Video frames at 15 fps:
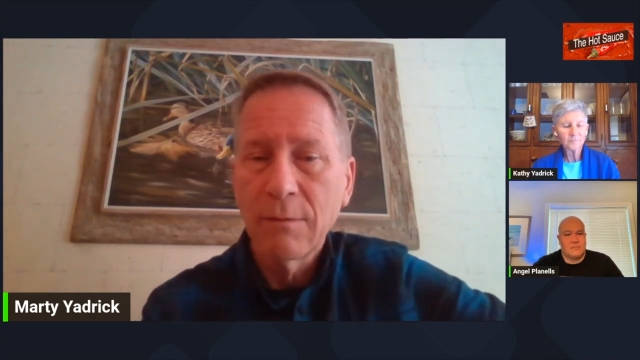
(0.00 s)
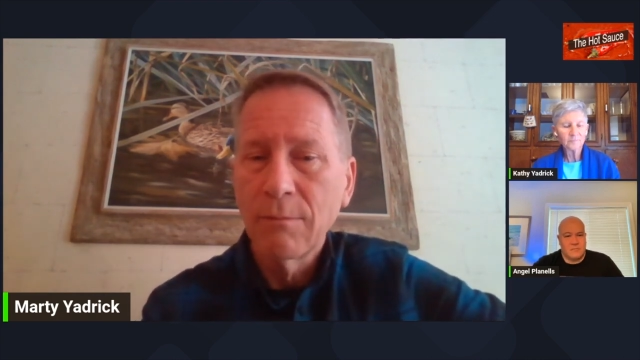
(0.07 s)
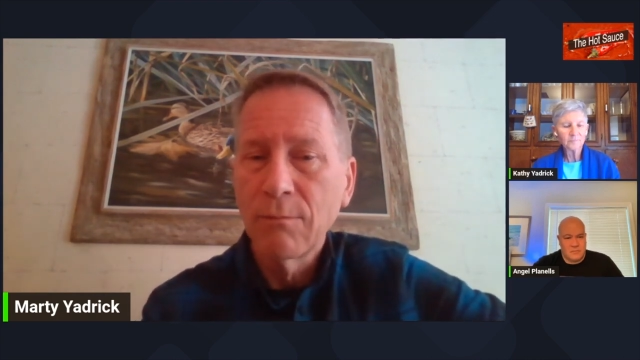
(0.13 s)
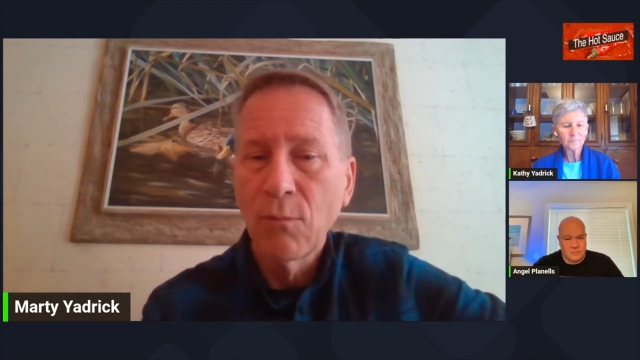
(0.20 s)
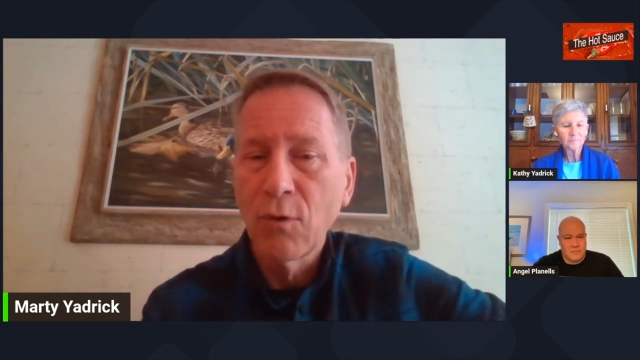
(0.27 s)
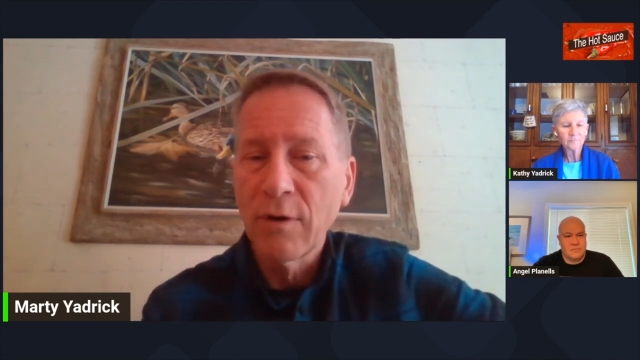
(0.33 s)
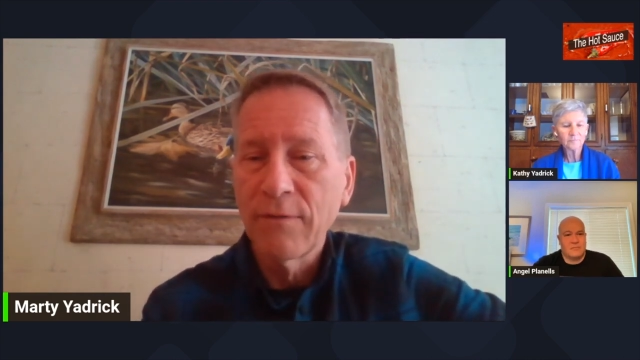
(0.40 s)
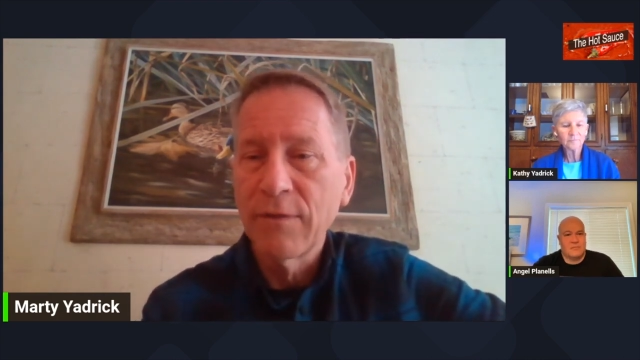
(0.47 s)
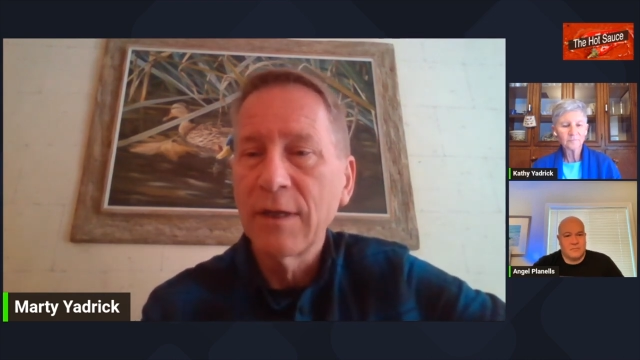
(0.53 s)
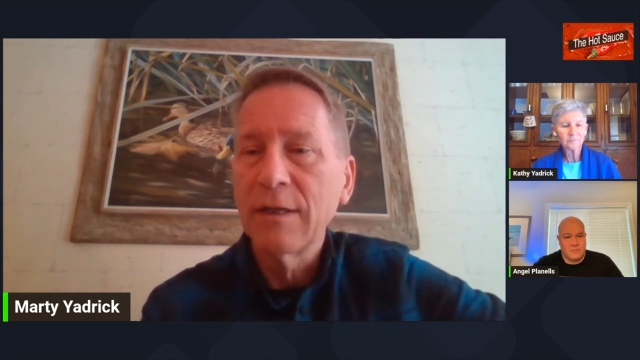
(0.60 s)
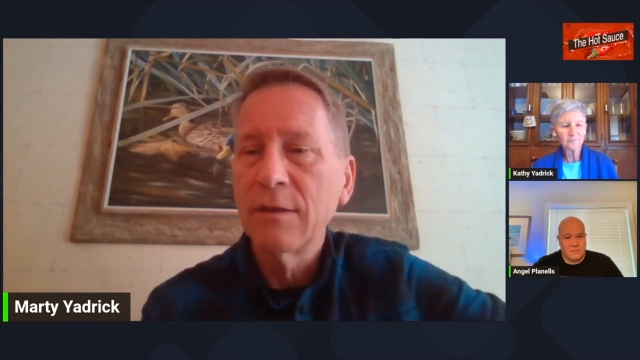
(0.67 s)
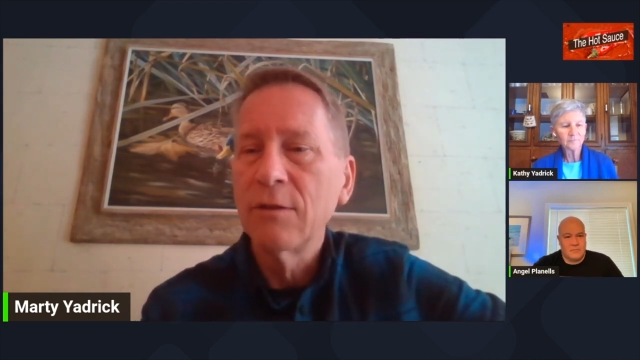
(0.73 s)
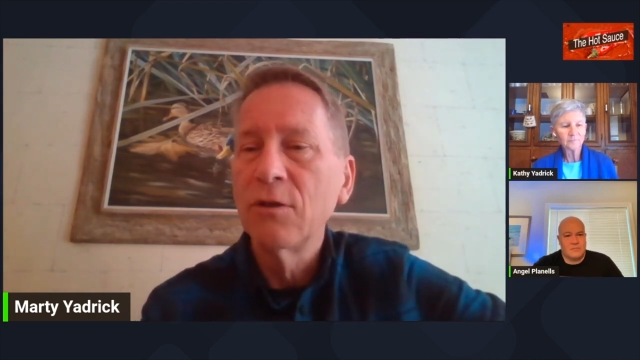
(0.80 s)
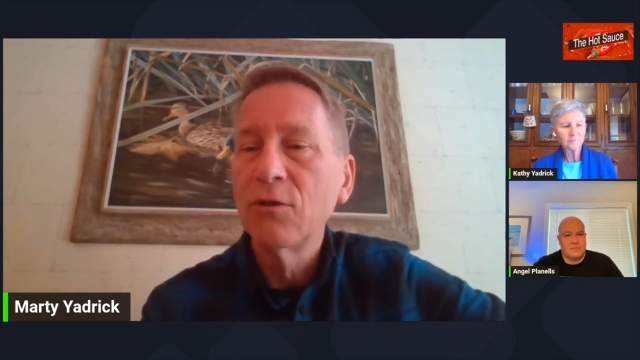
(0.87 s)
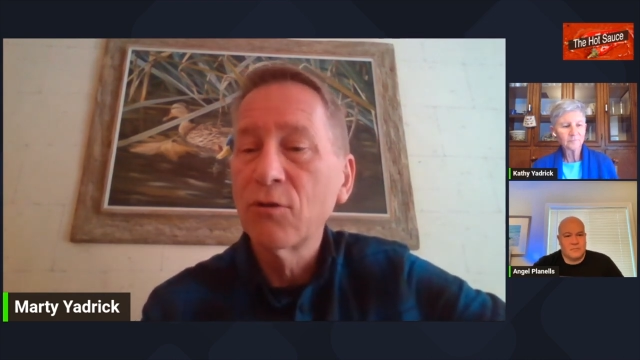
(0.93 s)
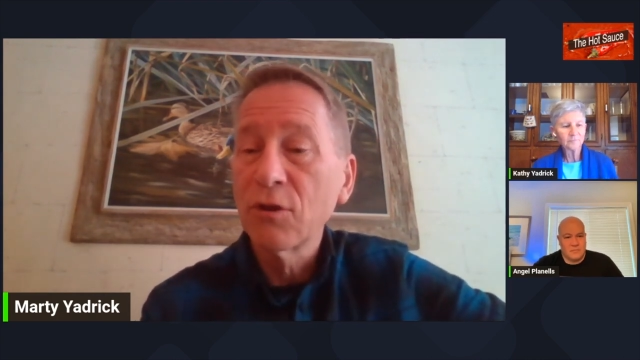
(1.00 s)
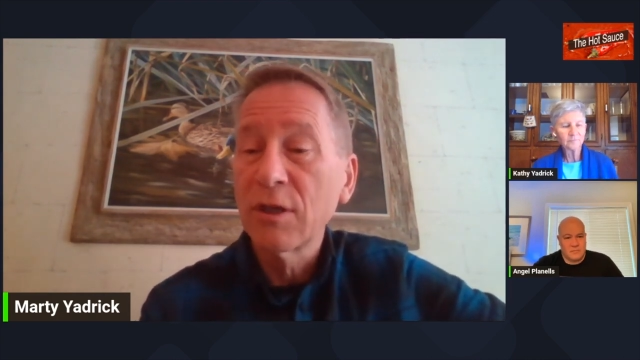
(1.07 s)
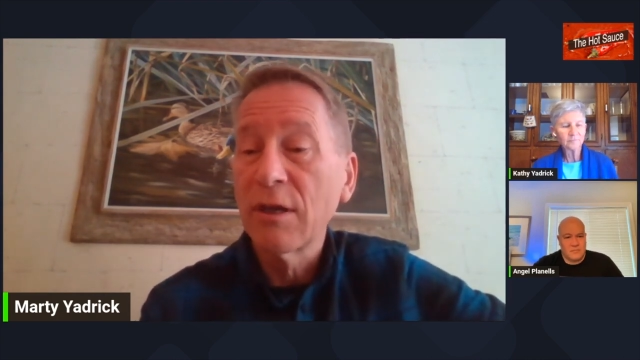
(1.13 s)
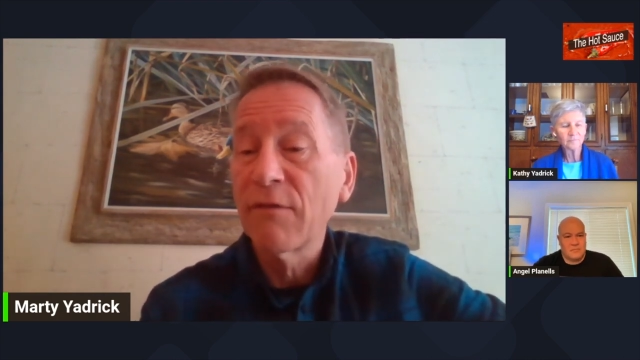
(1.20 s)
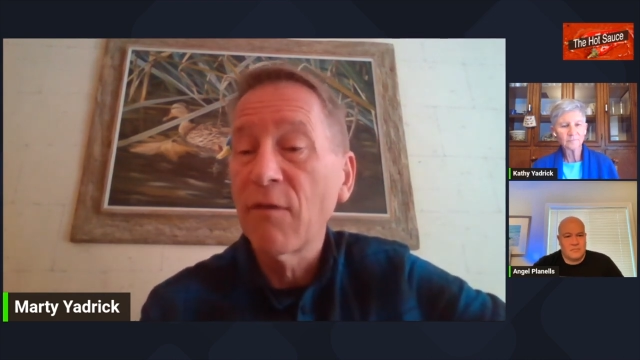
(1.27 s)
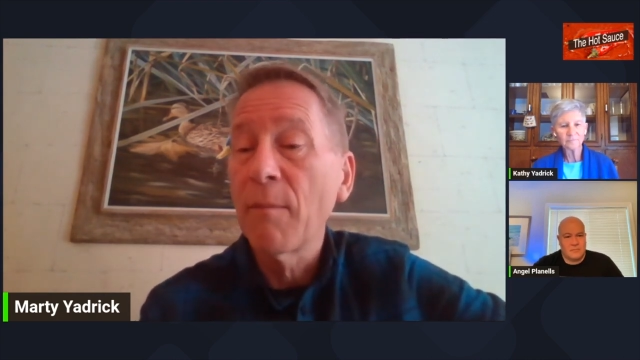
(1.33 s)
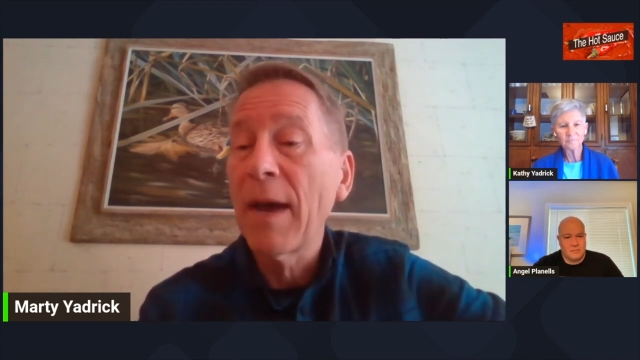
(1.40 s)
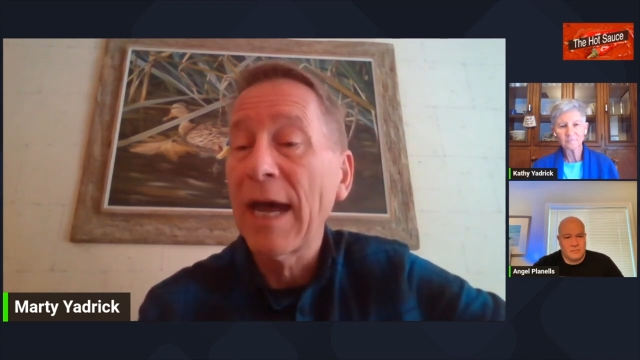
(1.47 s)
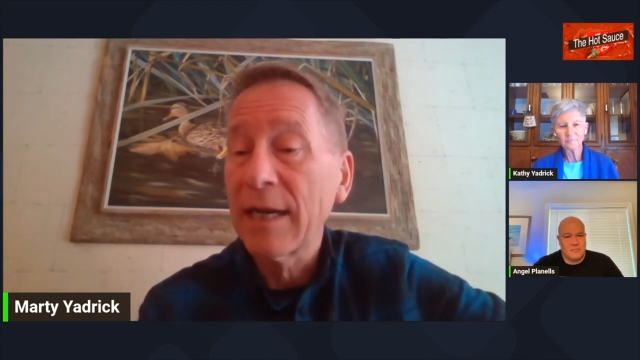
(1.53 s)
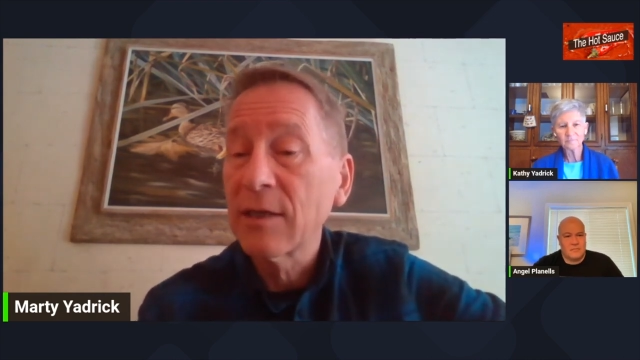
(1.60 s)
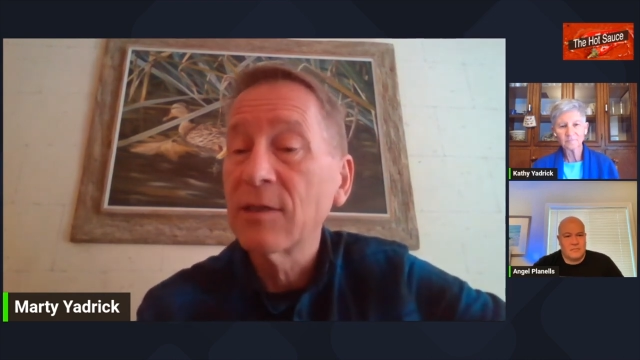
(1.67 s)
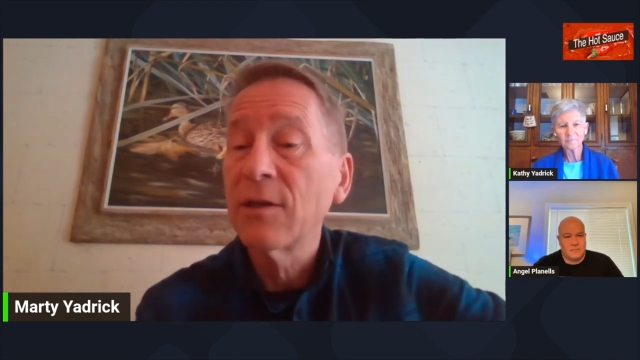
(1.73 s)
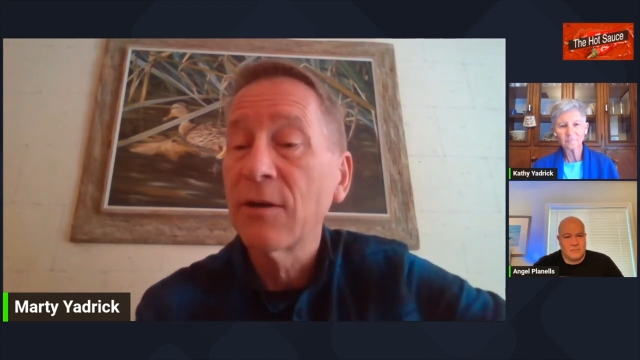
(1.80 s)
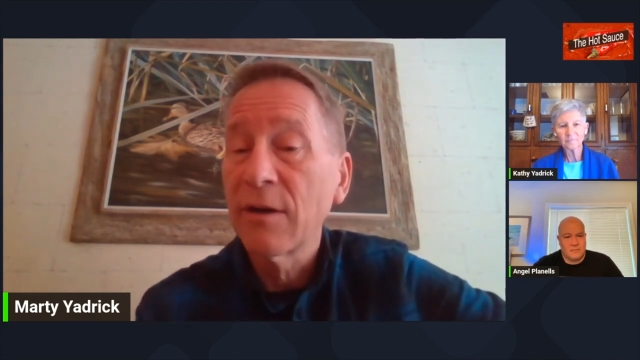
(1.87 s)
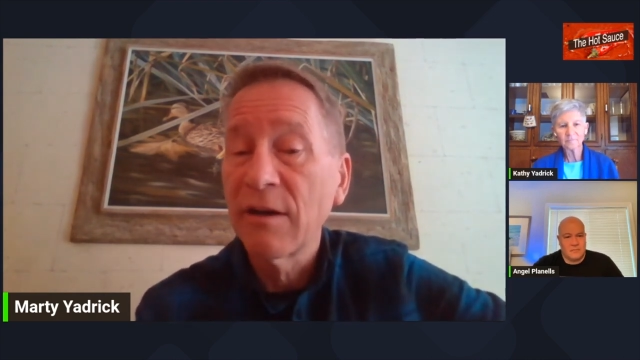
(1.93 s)
more of a nutrition
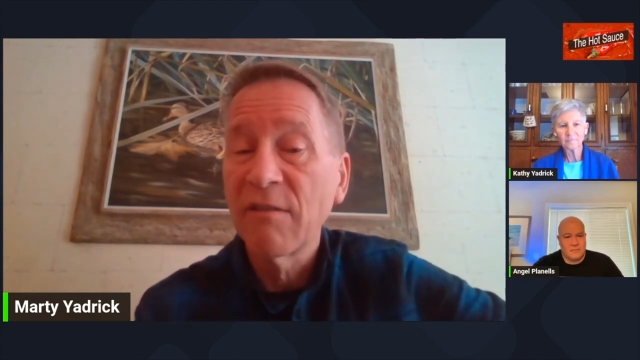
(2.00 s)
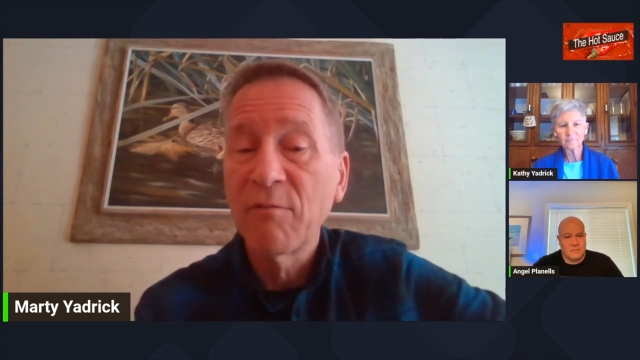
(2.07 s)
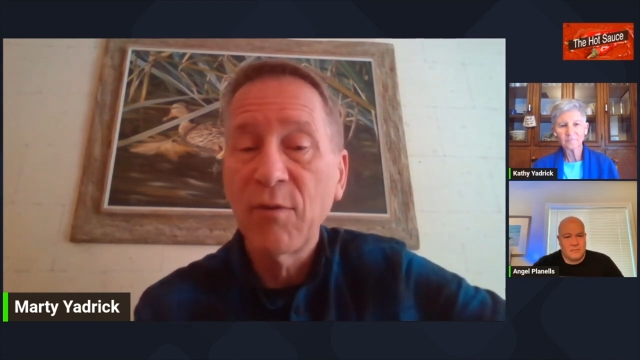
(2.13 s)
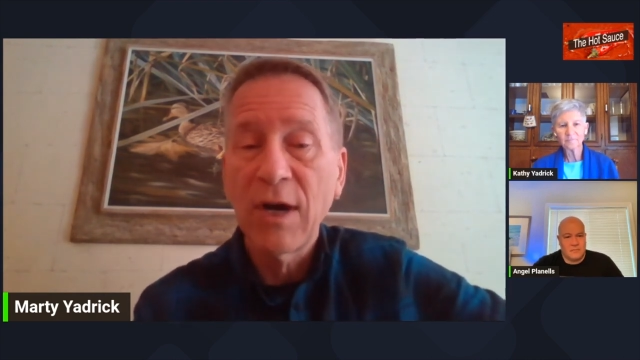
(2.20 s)
informatics area of